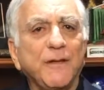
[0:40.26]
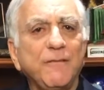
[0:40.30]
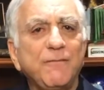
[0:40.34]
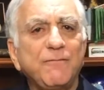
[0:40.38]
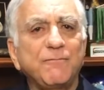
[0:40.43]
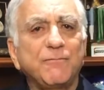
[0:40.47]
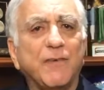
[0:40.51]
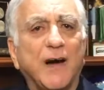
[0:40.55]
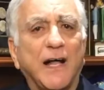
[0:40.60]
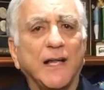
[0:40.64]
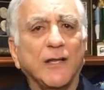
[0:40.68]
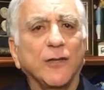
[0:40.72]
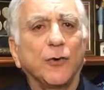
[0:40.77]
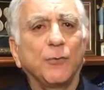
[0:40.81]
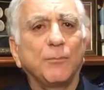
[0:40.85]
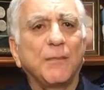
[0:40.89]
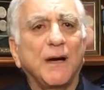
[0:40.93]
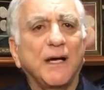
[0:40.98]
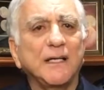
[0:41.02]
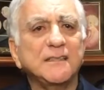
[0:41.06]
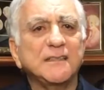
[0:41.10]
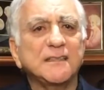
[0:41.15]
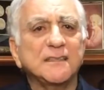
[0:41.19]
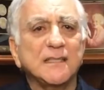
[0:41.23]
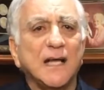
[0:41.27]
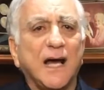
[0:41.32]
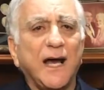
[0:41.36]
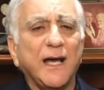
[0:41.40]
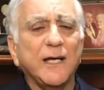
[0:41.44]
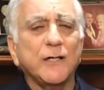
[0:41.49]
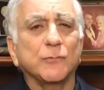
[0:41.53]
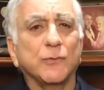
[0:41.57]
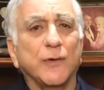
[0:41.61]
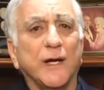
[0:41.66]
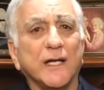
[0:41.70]
follow my
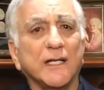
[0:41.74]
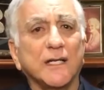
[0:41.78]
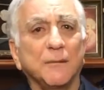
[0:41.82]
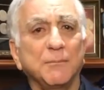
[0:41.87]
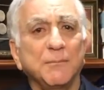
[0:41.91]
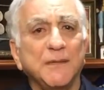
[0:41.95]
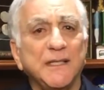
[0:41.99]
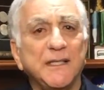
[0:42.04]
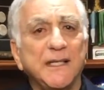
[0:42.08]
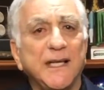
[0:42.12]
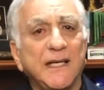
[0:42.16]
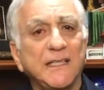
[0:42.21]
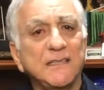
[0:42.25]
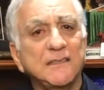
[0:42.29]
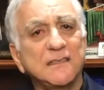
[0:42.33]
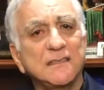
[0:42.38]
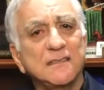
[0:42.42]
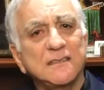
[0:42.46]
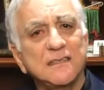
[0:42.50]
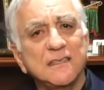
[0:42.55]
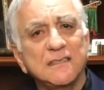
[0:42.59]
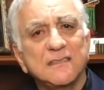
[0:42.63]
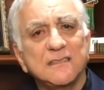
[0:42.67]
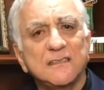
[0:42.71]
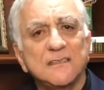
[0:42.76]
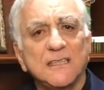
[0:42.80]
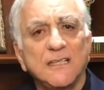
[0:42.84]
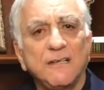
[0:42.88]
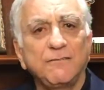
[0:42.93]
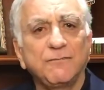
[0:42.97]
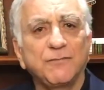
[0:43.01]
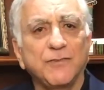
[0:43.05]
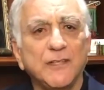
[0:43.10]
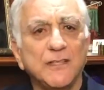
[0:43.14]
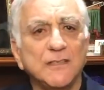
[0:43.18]
stock recommendations and see
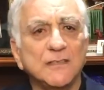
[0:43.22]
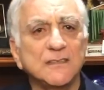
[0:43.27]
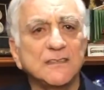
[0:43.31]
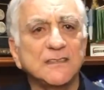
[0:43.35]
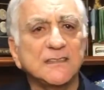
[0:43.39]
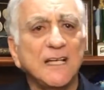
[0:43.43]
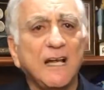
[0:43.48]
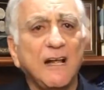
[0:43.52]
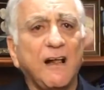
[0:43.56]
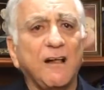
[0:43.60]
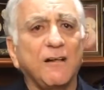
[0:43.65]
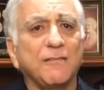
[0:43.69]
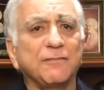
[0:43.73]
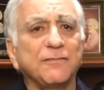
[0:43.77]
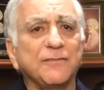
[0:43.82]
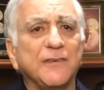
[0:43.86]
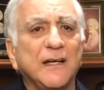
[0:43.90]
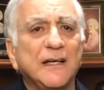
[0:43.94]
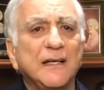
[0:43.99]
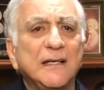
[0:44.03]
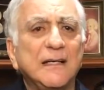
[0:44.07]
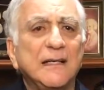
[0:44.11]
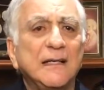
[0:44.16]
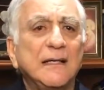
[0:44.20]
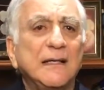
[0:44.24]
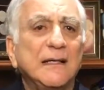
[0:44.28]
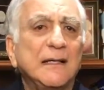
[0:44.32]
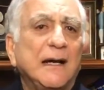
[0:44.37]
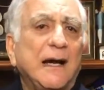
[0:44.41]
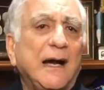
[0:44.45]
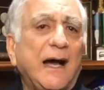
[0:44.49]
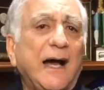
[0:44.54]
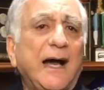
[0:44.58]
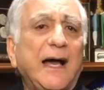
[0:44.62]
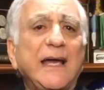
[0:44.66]
for yourself.
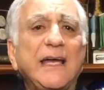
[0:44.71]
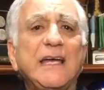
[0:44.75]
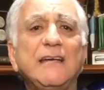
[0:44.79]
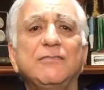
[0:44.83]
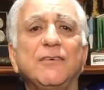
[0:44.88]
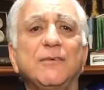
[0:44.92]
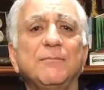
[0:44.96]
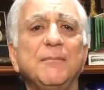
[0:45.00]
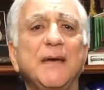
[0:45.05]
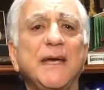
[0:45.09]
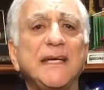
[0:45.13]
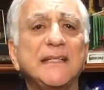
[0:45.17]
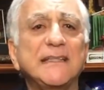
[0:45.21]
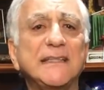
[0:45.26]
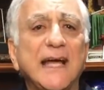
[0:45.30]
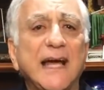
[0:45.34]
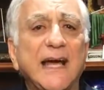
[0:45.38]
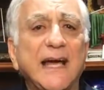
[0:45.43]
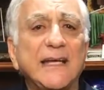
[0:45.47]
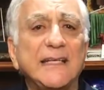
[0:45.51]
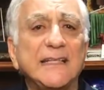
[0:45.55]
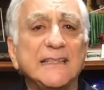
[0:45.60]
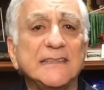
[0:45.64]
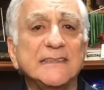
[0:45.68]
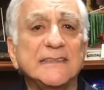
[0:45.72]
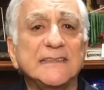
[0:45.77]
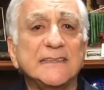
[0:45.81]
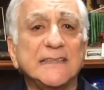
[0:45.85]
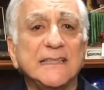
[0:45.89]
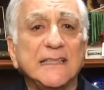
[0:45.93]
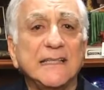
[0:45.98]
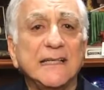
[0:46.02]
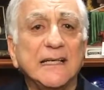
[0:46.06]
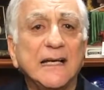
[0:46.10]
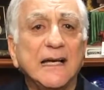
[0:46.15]
I even make that
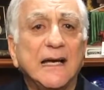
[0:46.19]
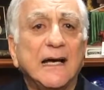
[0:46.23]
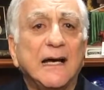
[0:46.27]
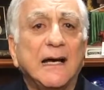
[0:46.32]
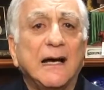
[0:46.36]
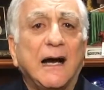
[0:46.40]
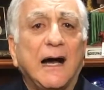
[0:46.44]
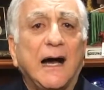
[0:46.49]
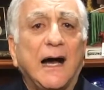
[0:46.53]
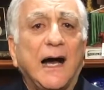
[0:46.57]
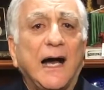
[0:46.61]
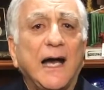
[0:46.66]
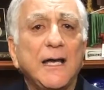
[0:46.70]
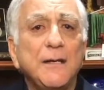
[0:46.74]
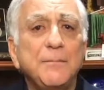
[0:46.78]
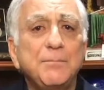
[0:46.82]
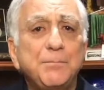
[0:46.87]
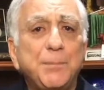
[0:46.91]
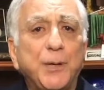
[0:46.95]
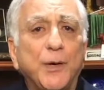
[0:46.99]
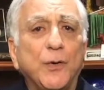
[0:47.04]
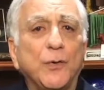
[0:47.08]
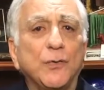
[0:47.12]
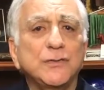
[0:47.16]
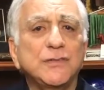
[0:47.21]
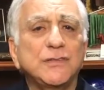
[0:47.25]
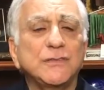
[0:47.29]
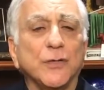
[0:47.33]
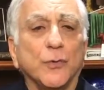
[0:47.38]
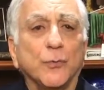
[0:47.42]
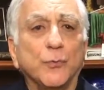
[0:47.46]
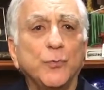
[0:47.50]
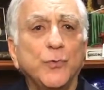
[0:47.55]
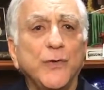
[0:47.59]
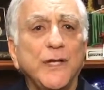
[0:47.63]
easy. I post
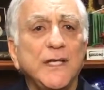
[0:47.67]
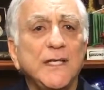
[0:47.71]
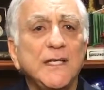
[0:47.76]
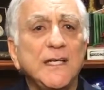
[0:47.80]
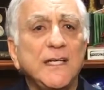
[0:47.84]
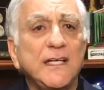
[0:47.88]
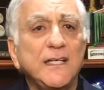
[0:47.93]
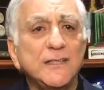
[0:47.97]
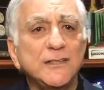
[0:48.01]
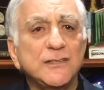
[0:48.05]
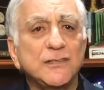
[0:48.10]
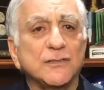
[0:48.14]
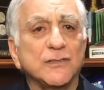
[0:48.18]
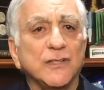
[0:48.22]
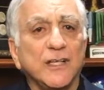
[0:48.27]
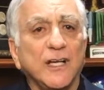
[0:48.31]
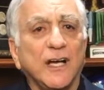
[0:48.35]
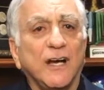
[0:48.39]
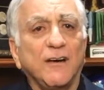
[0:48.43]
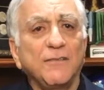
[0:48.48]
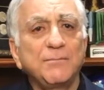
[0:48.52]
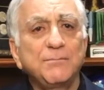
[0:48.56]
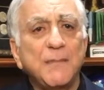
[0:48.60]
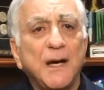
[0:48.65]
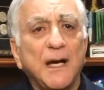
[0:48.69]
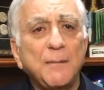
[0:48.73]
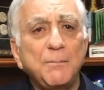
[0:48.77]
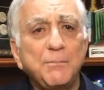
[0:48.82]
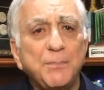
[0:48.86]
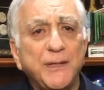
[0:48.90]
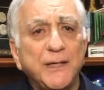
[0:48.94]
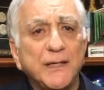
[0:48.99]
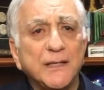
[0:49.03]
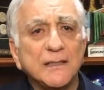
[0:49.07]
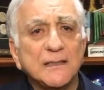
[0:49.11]
a written history of my
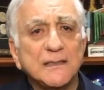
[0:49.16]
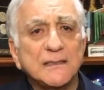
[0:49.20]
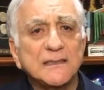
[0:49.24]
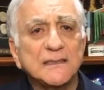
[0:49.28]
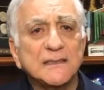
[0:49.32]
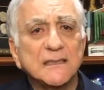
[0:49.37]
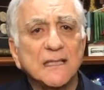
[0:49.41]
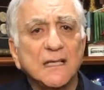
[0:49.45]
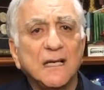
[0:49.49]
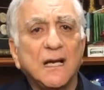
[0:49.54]
picks